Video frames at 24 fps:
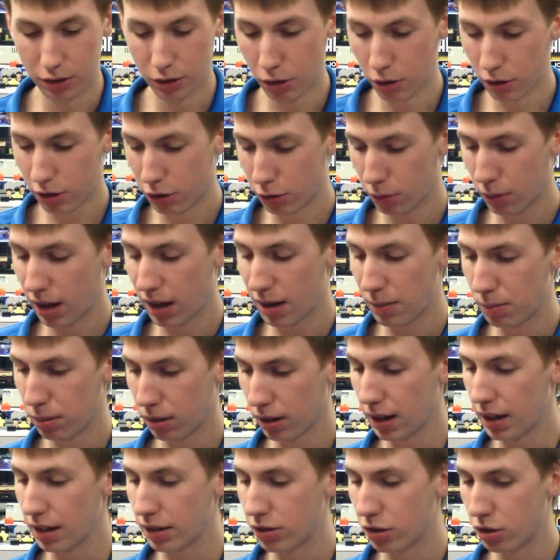nor do I
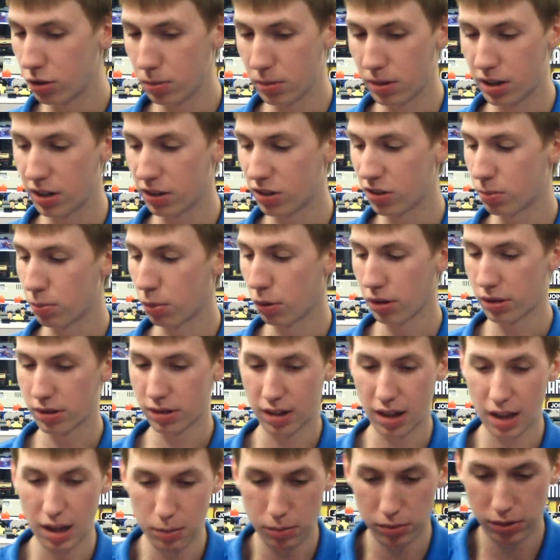play too many
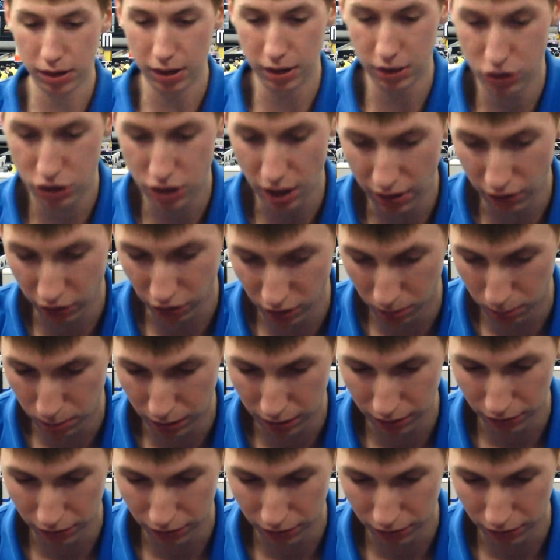sports games in general.